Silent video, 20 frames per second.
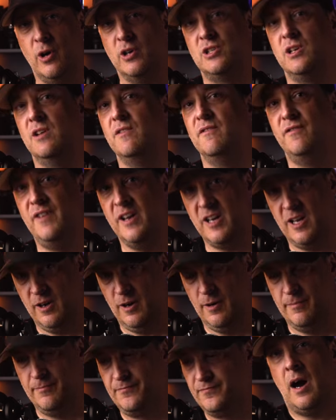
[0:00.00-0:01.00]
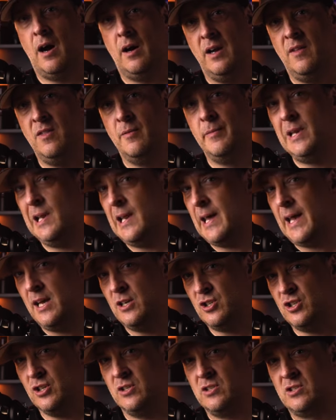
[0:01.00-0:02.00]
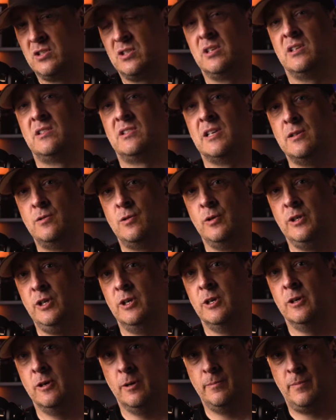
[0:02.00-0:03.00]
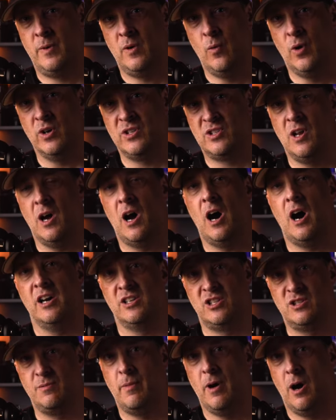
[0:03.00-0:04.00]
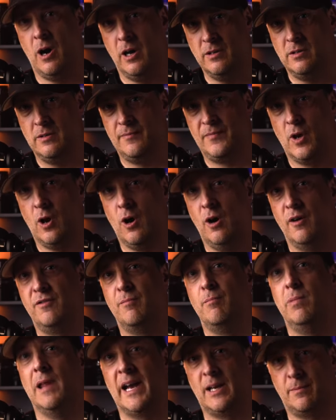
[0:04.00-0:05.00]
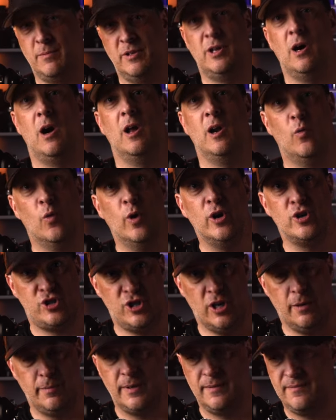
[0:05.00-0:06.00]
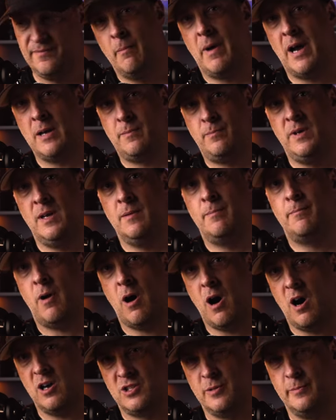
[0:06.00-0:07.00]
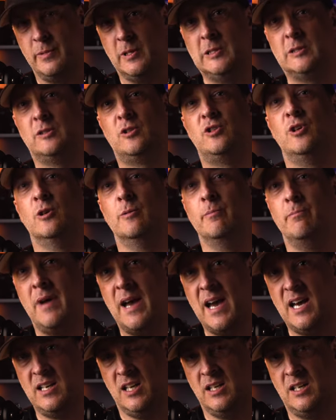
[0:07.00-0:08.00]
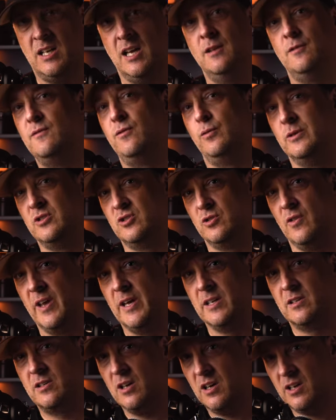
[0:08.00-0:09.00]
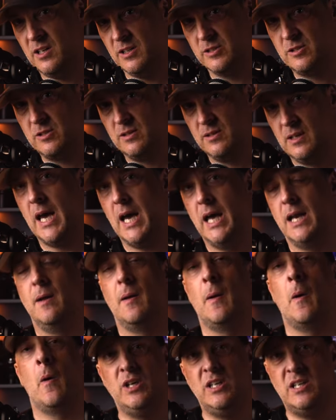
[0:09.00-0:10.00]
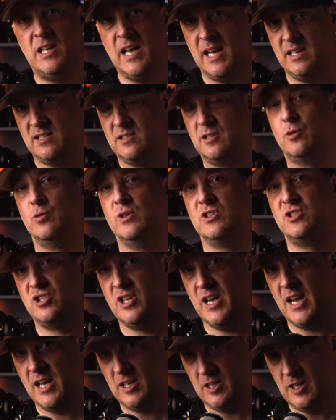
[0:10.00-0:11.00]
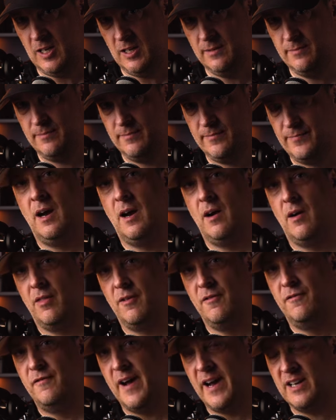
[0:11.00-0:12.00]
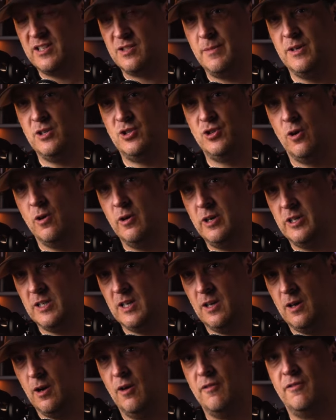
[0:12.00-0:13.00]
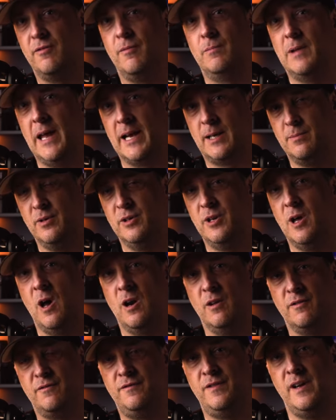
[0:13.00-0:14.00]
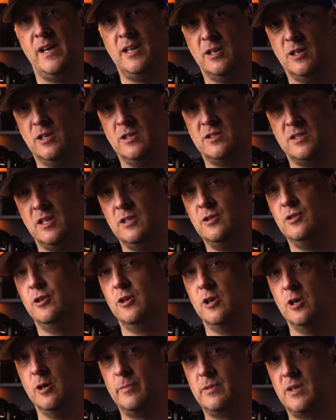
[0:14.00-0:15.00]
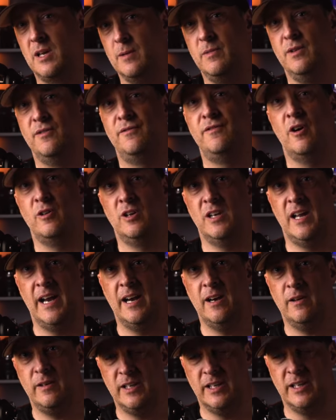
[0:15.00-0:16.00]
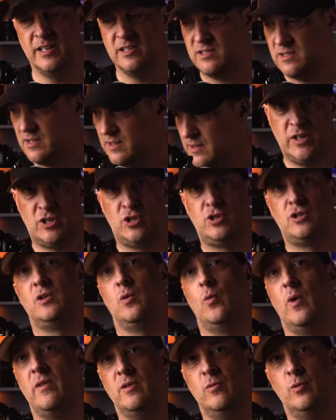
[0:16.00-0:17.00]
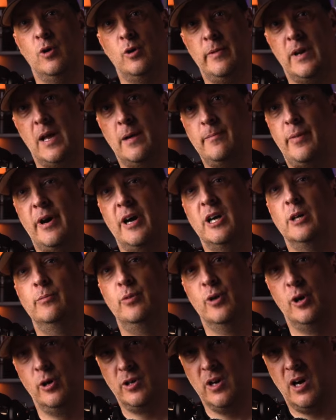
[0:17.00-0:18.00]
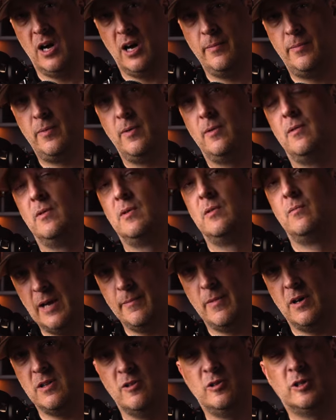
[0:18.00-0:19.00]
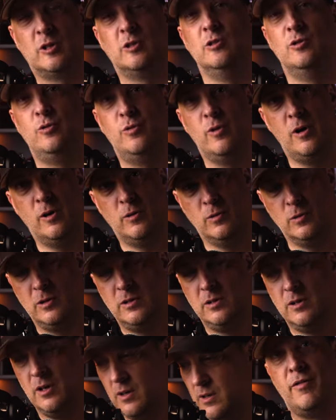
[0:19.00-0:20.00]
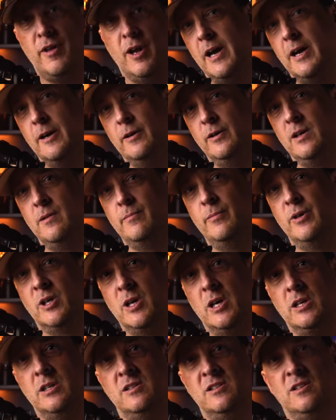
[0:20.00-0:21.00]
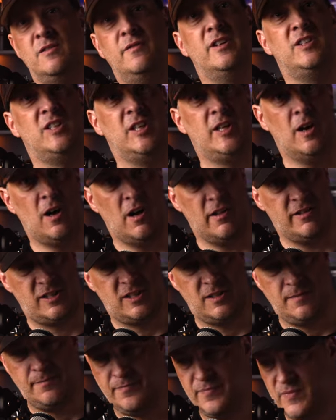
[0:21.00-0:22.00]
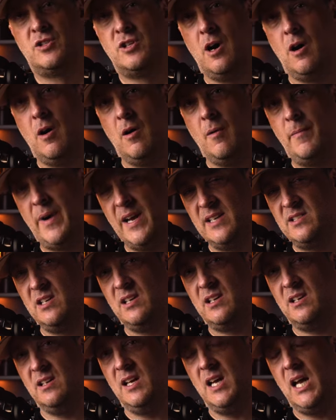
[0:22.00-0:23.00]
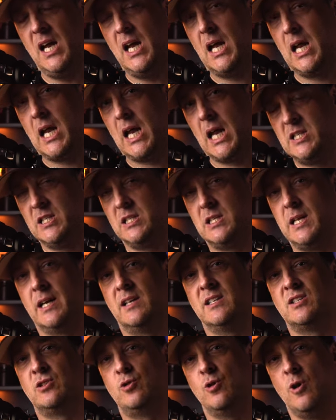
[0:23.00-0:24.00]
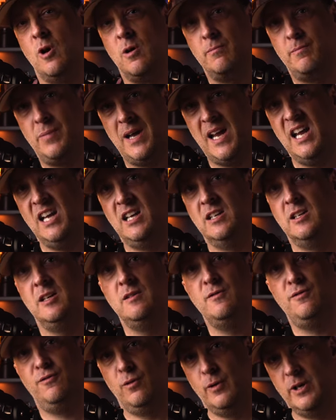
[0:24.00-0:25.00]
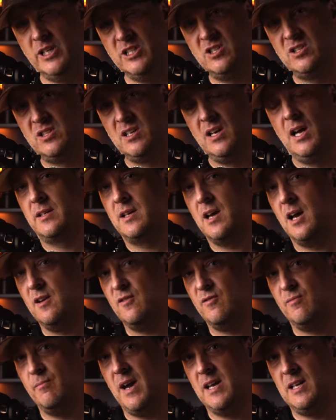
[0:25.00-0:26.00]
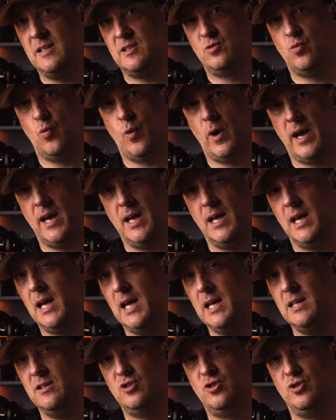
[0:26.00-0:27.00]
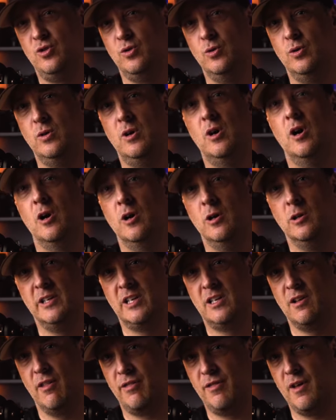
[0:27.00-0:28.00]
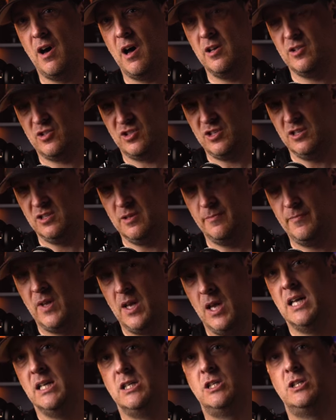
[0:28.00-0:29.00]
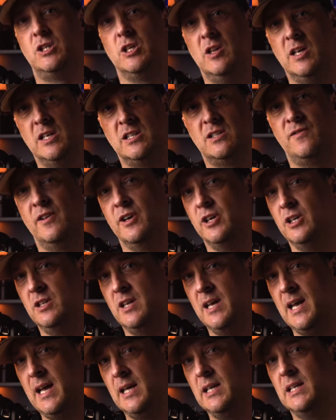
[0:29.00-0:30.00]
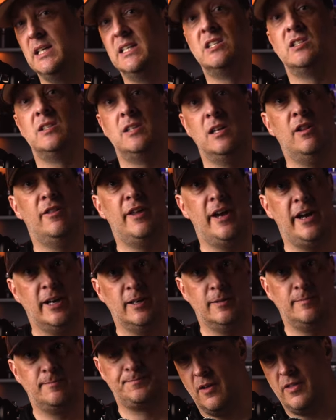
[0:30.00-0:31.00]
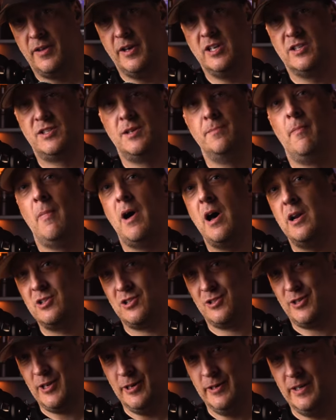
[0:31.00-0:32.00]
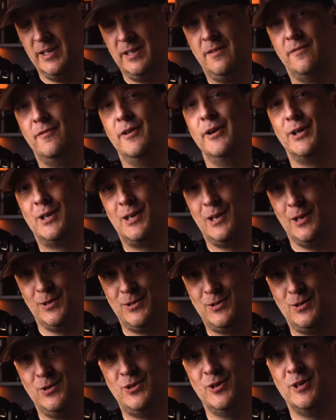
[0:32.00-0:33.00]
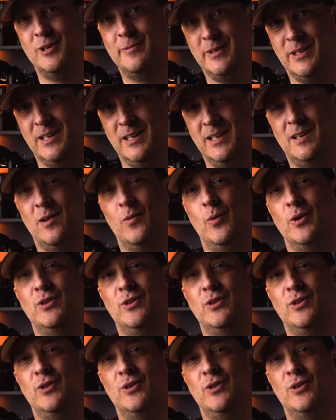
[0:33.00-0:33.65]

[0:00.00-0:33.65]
Deutschland video. Now, in the Middle Ages, Central Europe was the hotspot of Black Madonna worship. There might be a possible Germanic influence on that cult that predates Christianity. Now, the vast majority of Black Madonna figures in Europe can be found in areas which, when the Roman Empire broke up, came under the control of the Arian, Burgundians, and Visigoths. So basically, this is like a strong pagan influence that kind of made its way into early Catholicism and to this very day is still there. Now, there's a monastery very close to Germany,